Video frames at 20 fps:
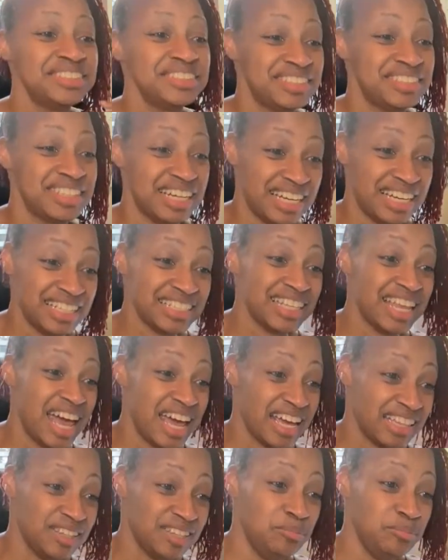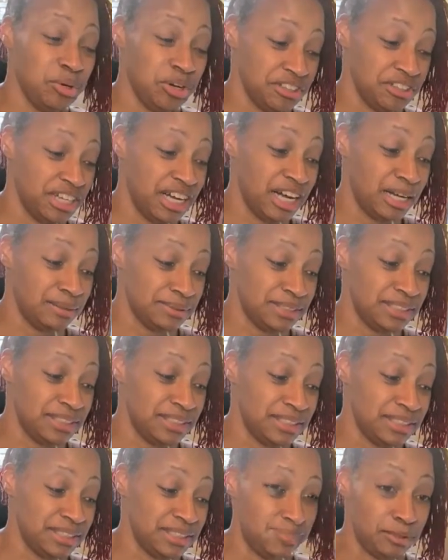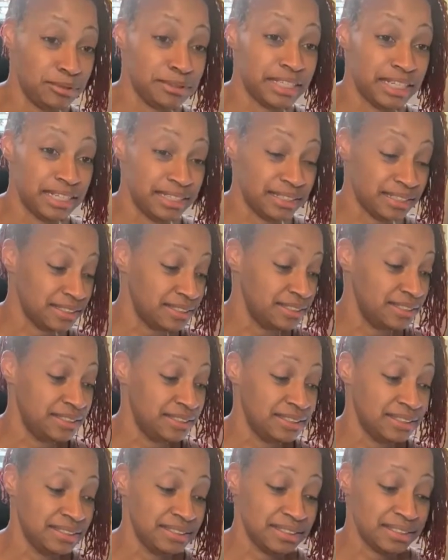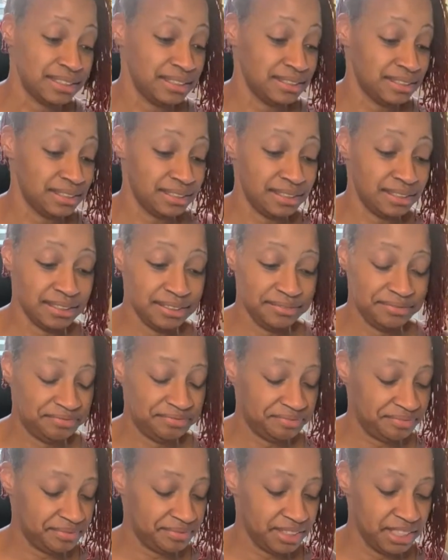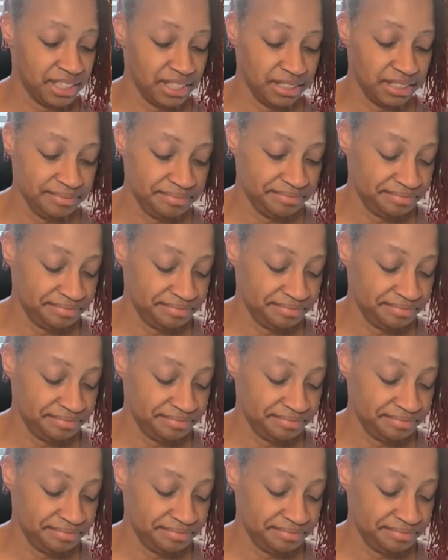That is likely more the option that I'm gonna take. Cause yeah.